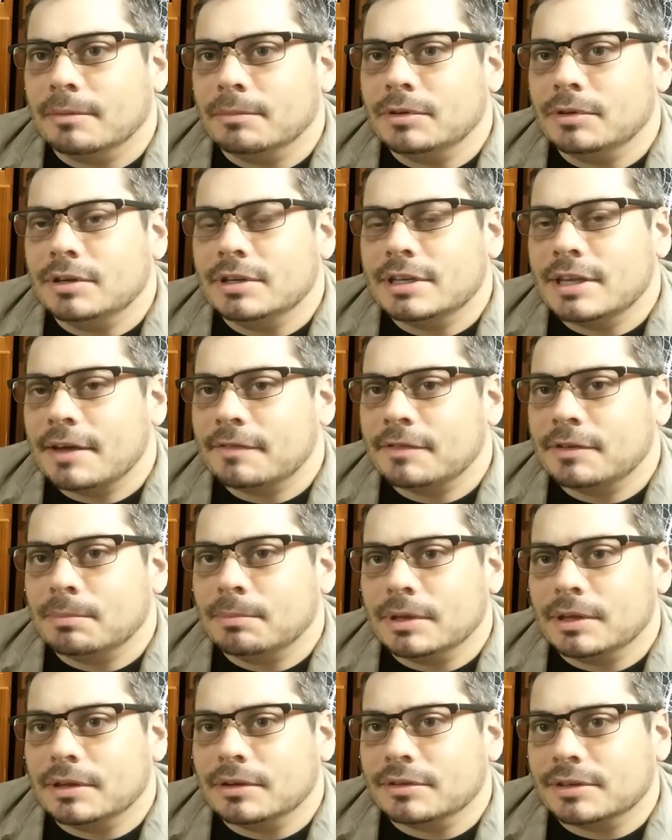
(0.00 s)
You just have to
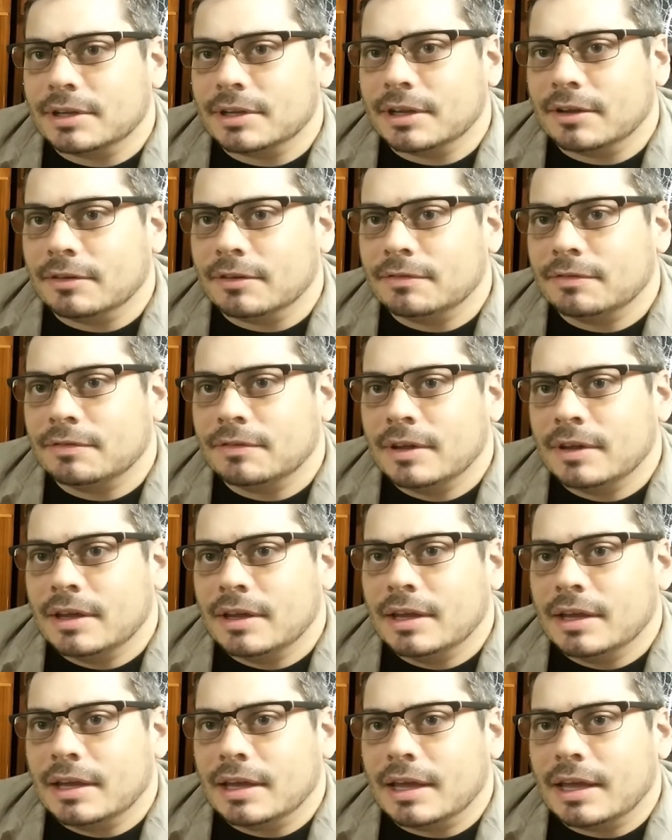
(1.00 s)
be yourself.
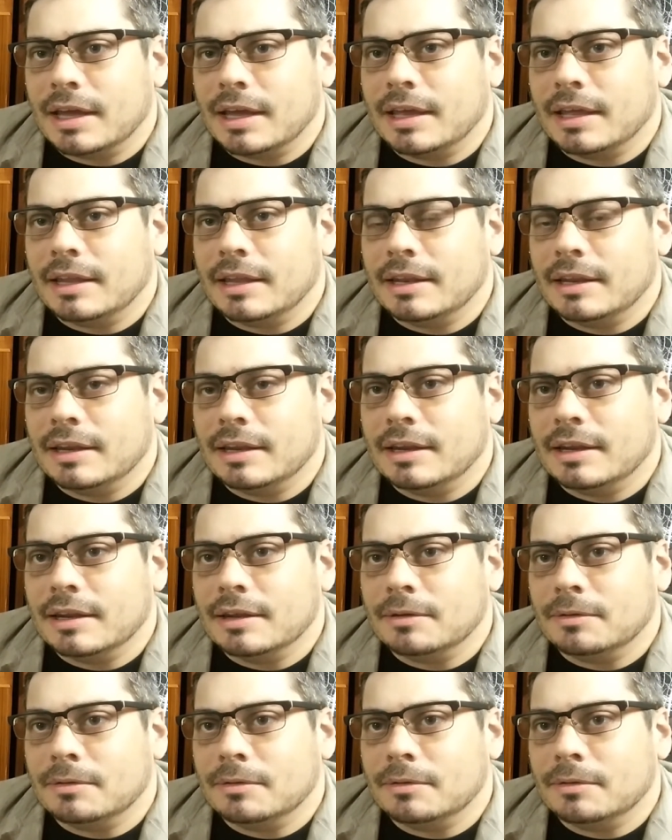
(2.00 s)
And
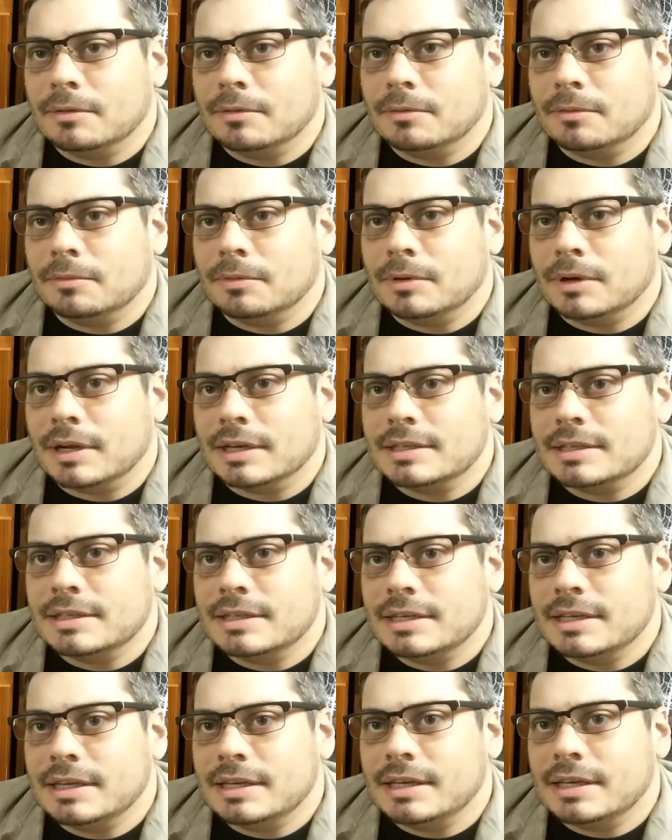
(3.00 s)
when I
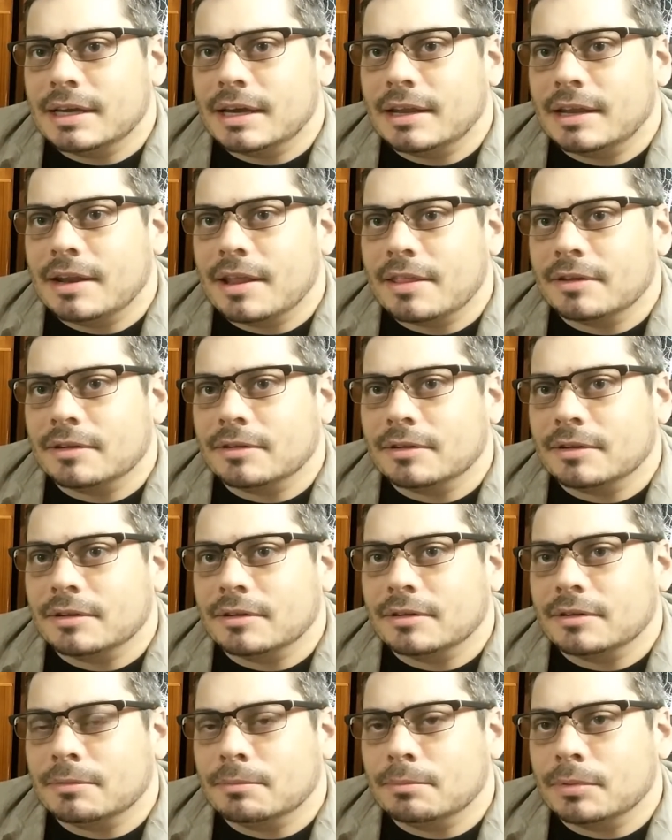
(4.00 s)
see
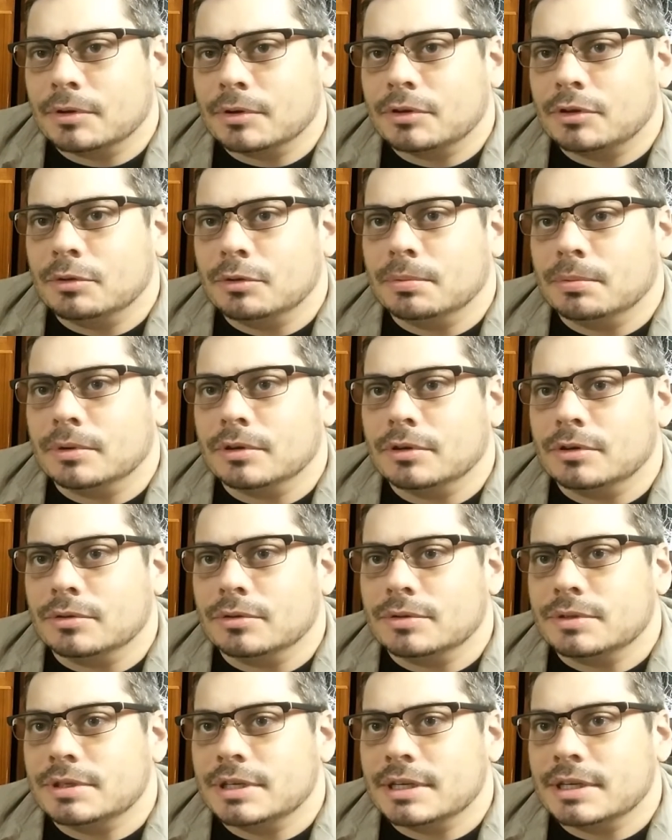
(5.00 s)
another booktuber
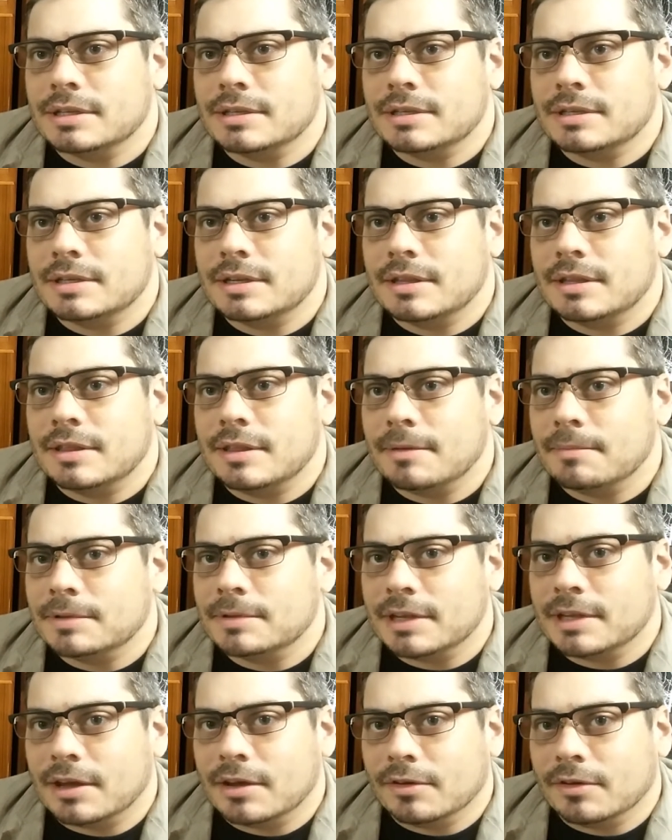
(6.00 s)
who's just
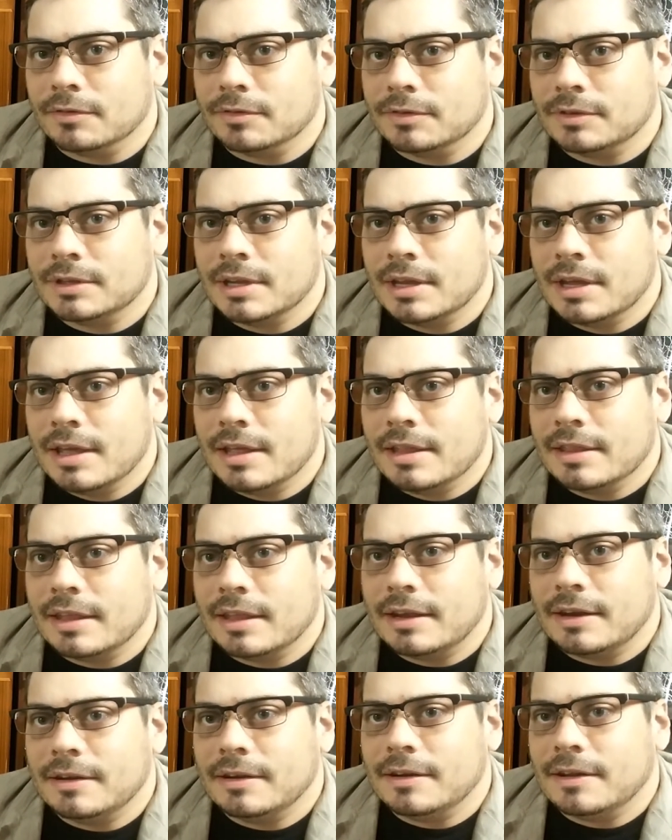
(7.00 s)
themselves,
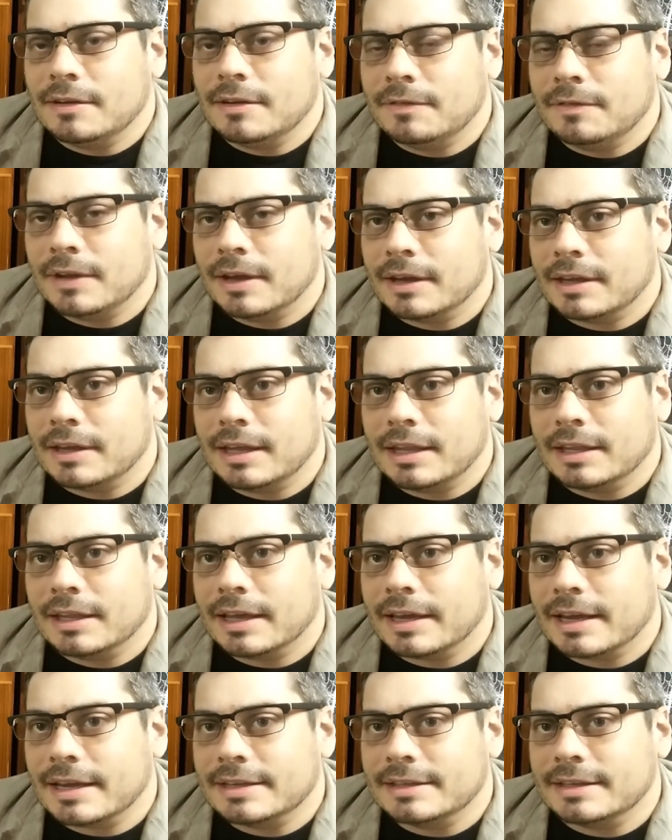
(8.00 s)
then again,
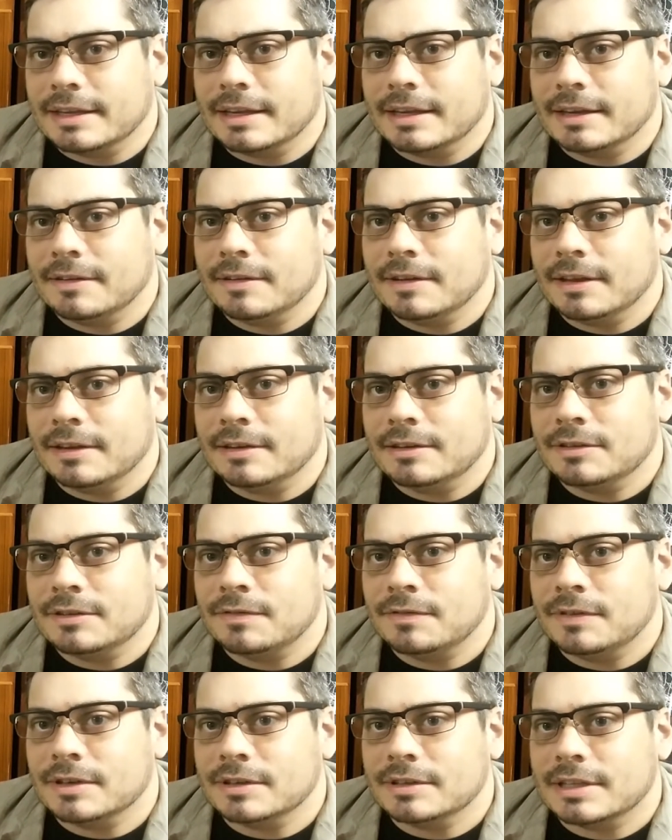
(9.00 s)
like I said, it
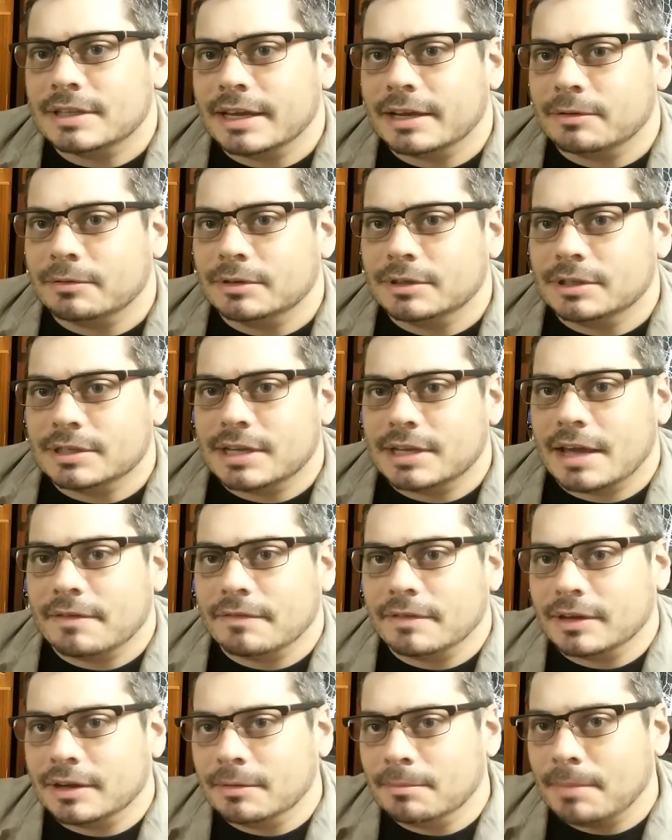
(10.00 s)
just feels like we're just
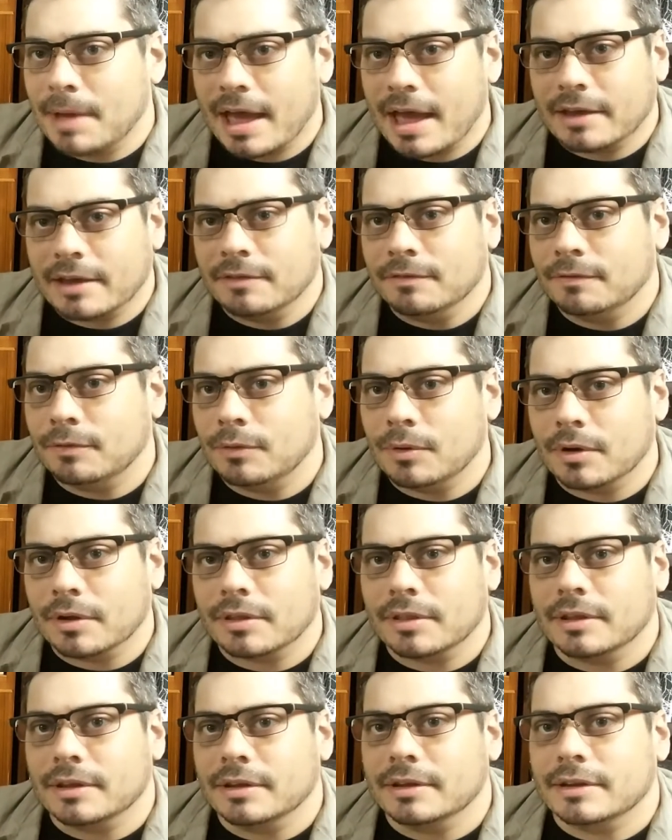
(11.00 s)
having a back and
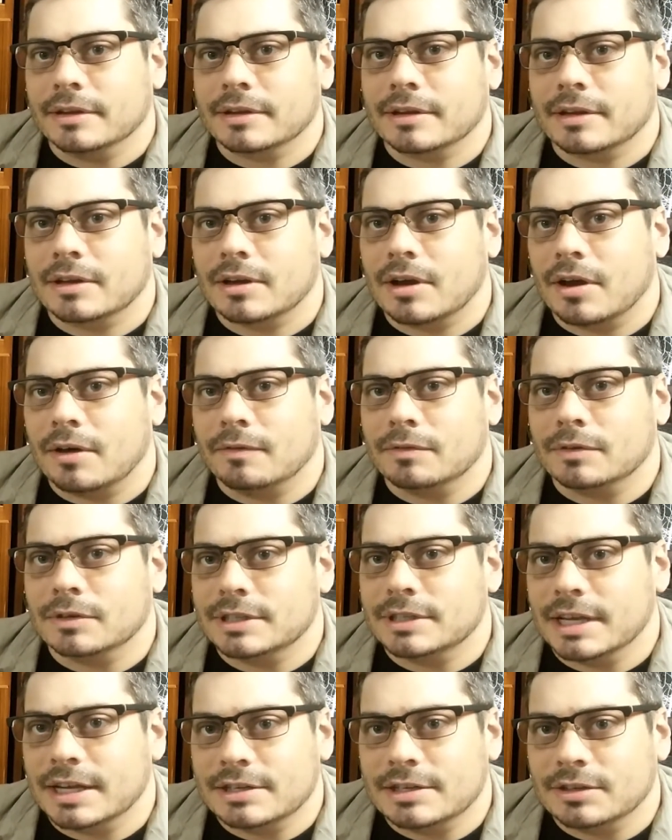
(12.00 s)
forth, a
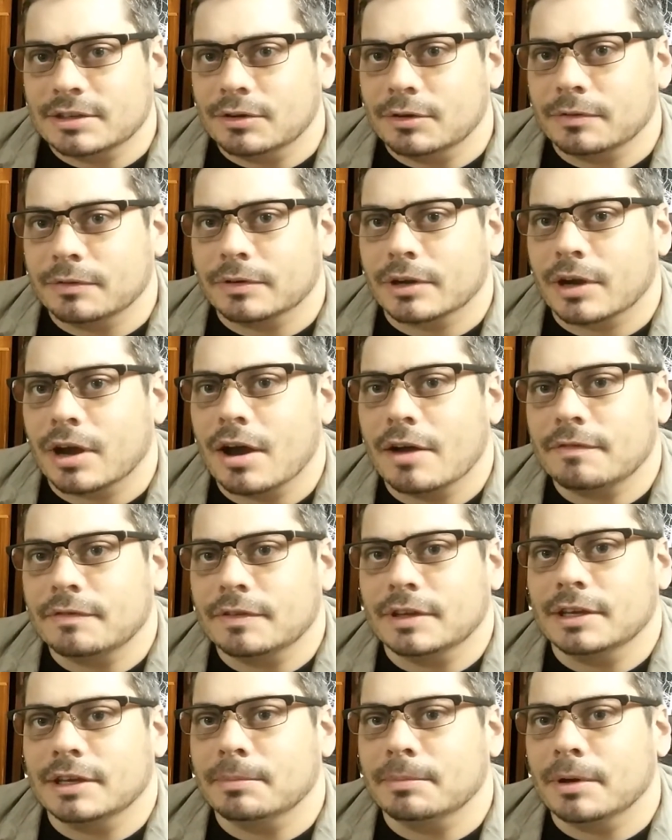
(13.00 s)
conversation over
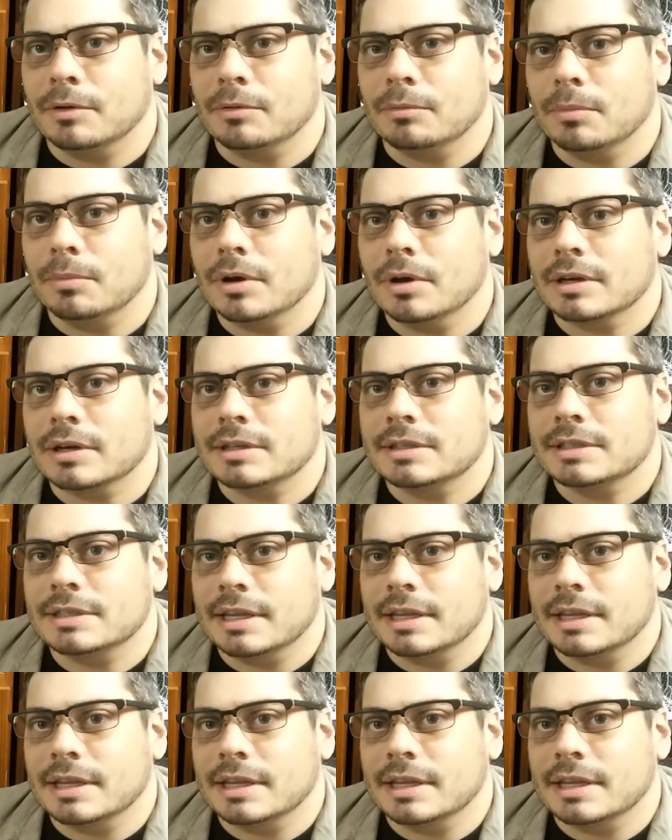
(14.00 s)
coffee about books.